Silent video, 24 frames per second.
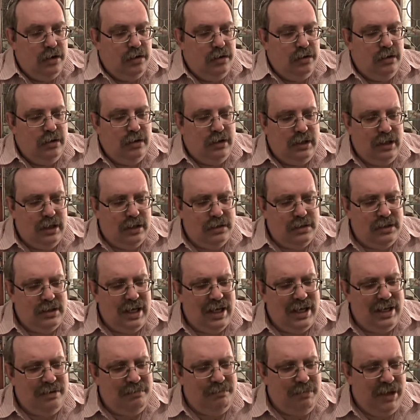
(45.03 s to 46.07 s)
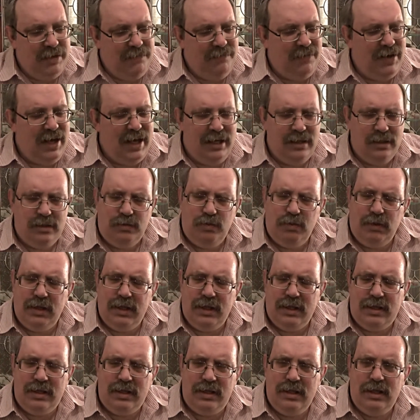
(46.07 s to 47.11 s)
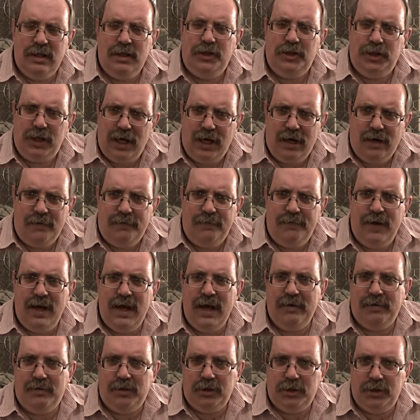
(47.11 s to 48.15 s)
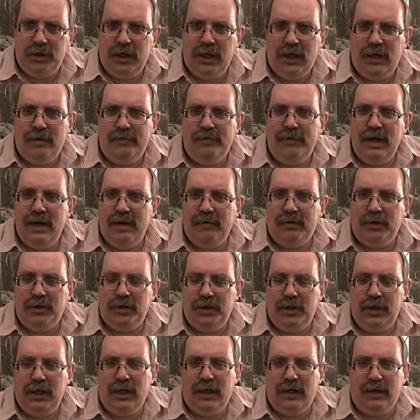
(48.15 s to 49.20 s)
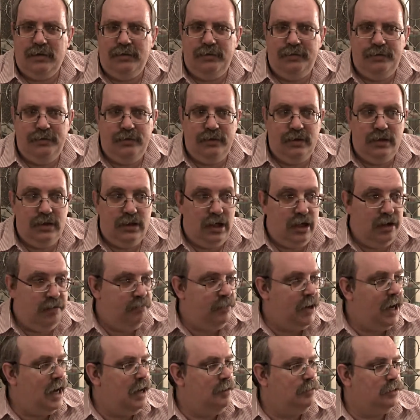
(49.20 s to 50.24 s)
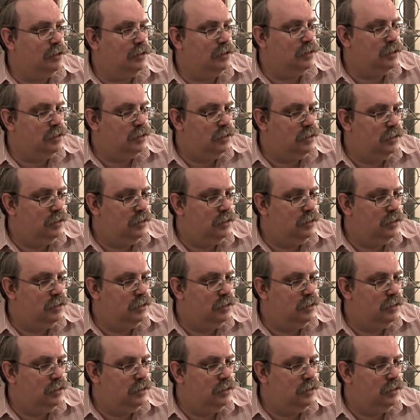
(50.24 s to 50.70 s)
they'll sit and be faced with shelf after shelf after shelf of Bibles.